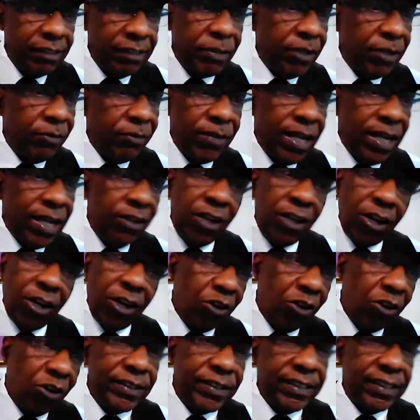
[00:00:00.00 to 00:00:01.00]
been around
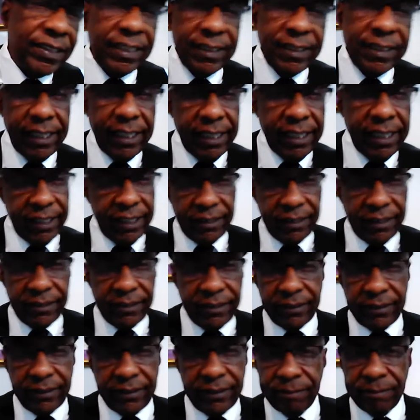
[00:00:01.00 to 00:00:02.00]
over 60
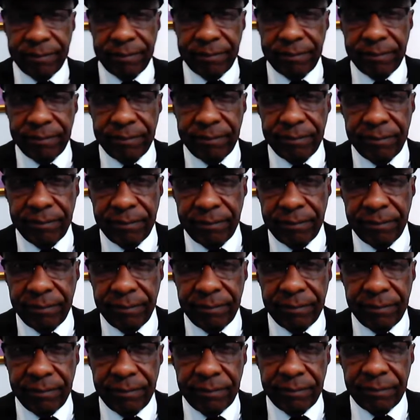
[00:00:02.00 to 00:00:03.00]
years.
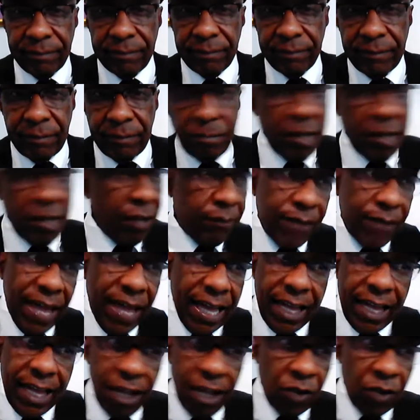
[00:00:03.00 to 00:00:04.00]
Matter of
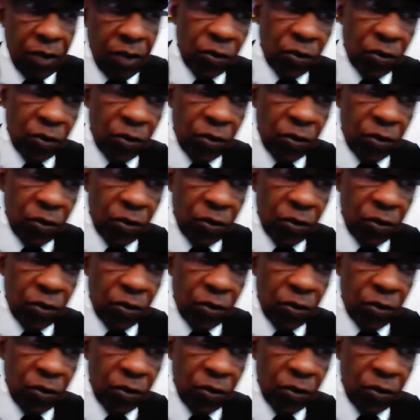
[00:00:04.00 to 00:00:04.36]
fact, was